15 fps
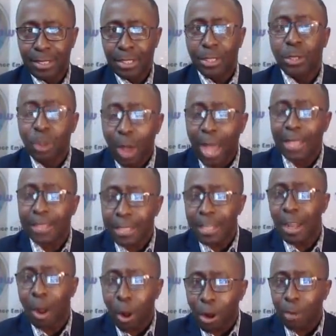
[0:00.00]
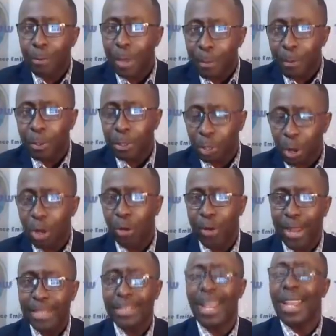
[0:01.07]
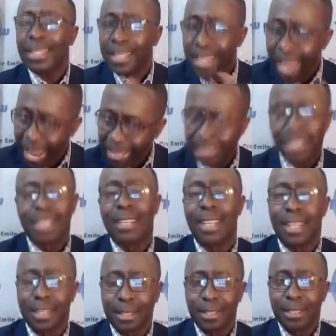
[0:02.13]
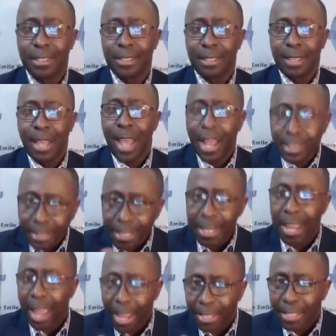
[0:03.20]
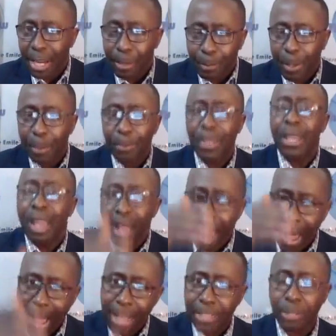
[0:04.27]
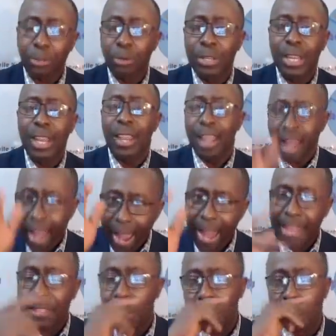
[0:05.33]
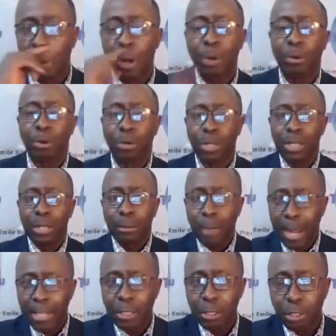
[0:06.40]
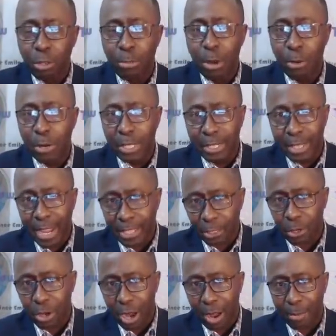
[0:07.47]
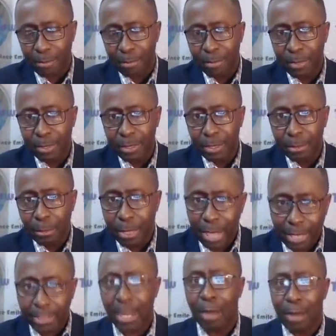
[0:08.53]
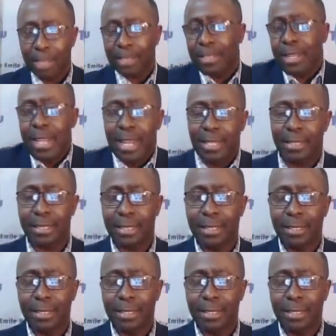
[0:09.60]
So I see the All People's Congress as yesterday. I see the SLPP as today and tomorrow. Mind you, tomorrow is yet to come, but that's how I see it.